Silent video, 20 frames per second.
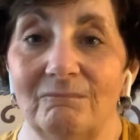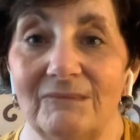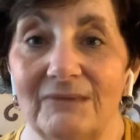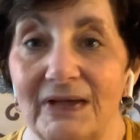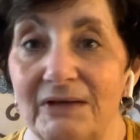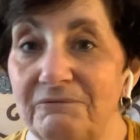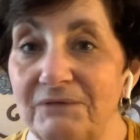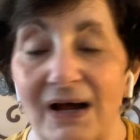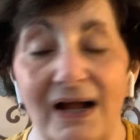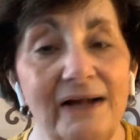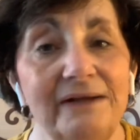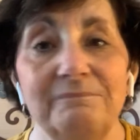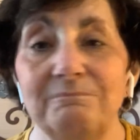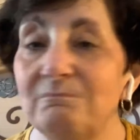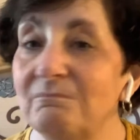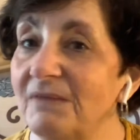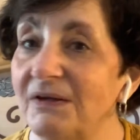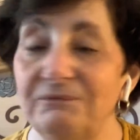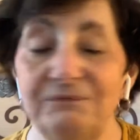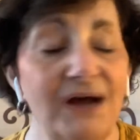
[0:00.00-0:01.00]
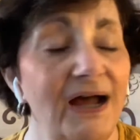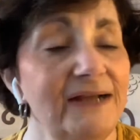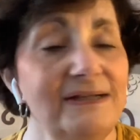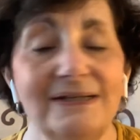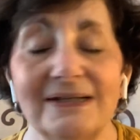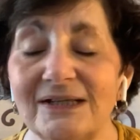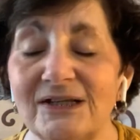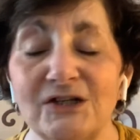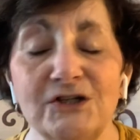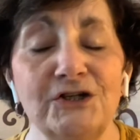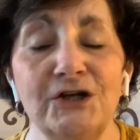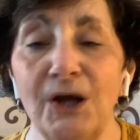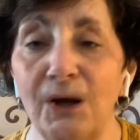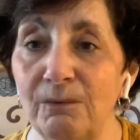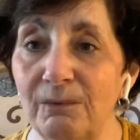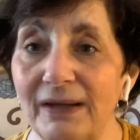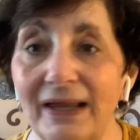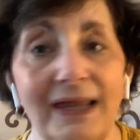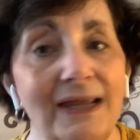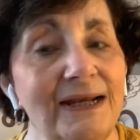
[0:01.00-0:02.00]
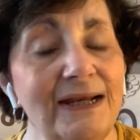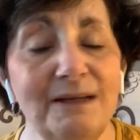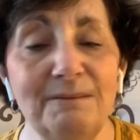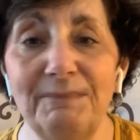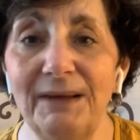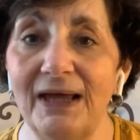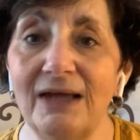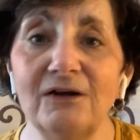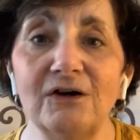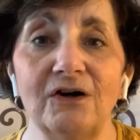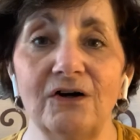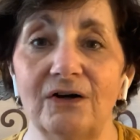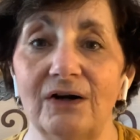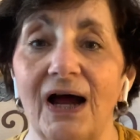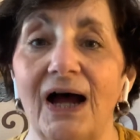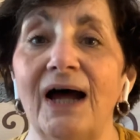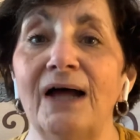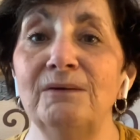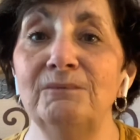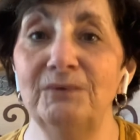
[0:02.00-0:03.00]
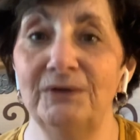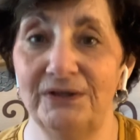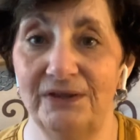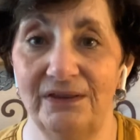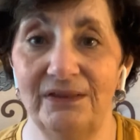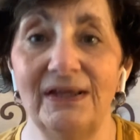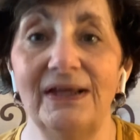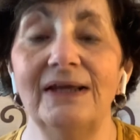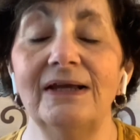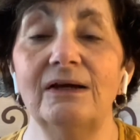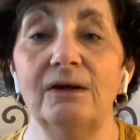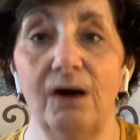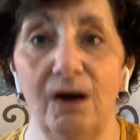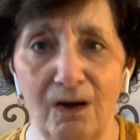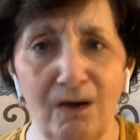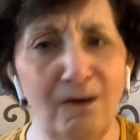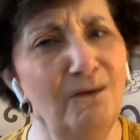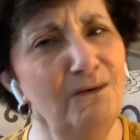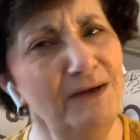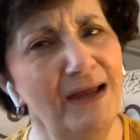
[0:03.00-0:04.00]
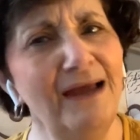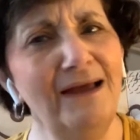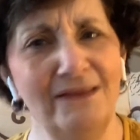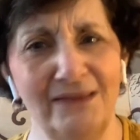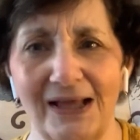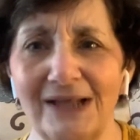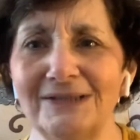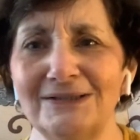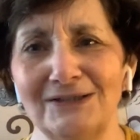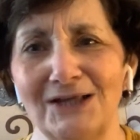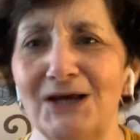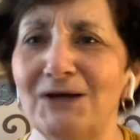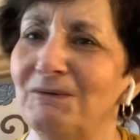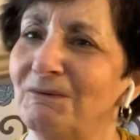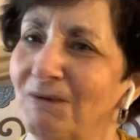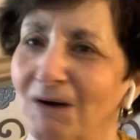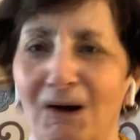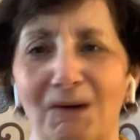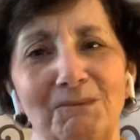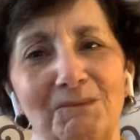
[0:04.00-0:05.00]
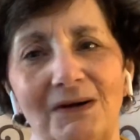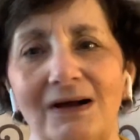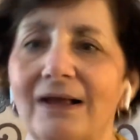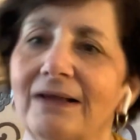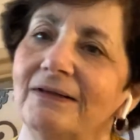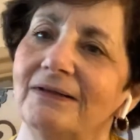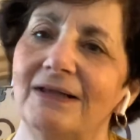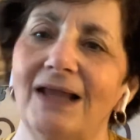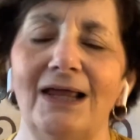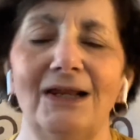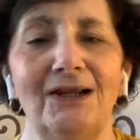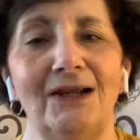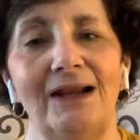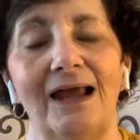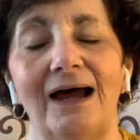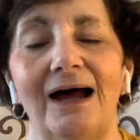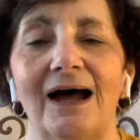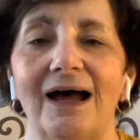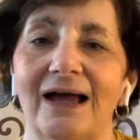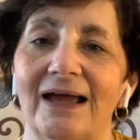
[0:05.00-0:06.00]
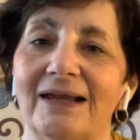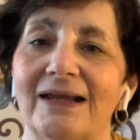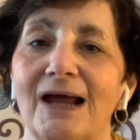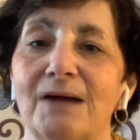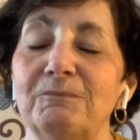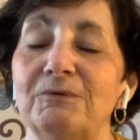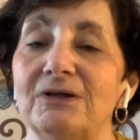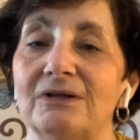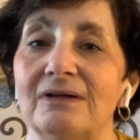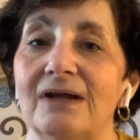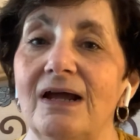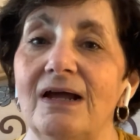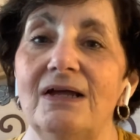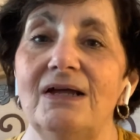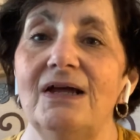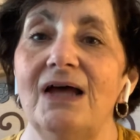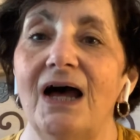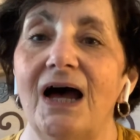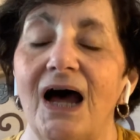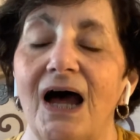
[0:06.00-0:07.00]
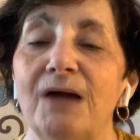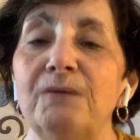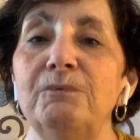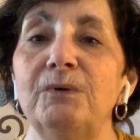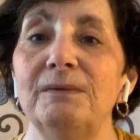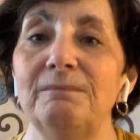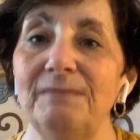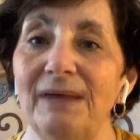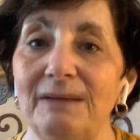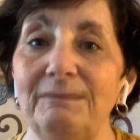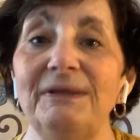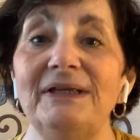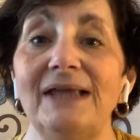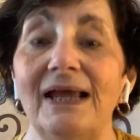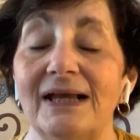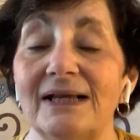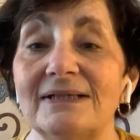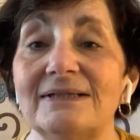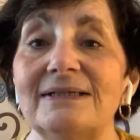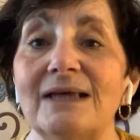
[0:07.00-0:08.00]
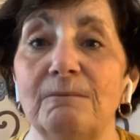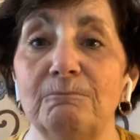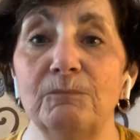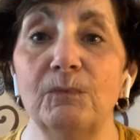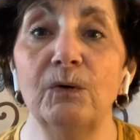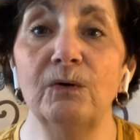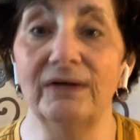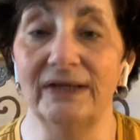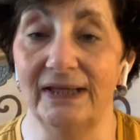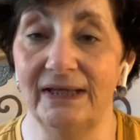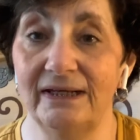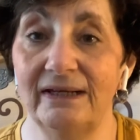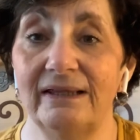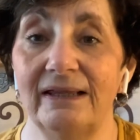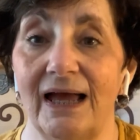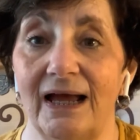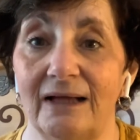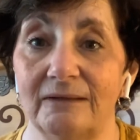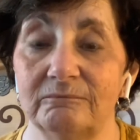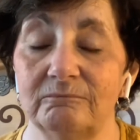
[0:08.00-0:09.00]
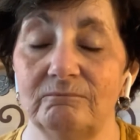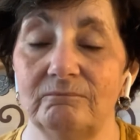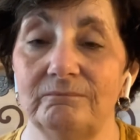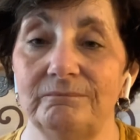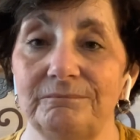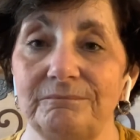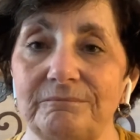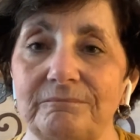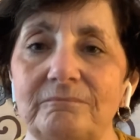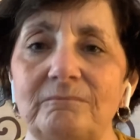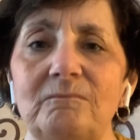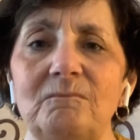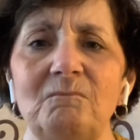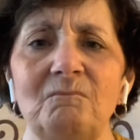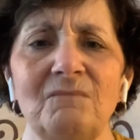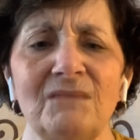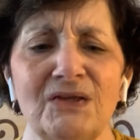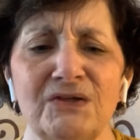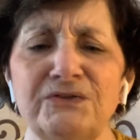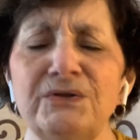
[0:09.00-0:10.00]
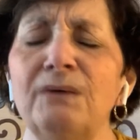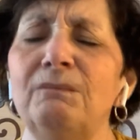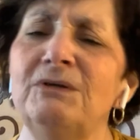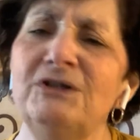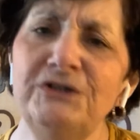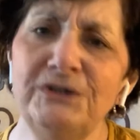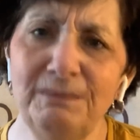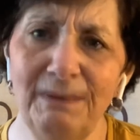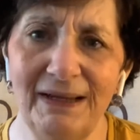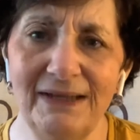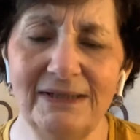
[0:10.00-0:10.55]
If I didn't know any better, I would think, oh no, that's like we're all one, la la la, and I would maybe take a step more into that. So I want you to pay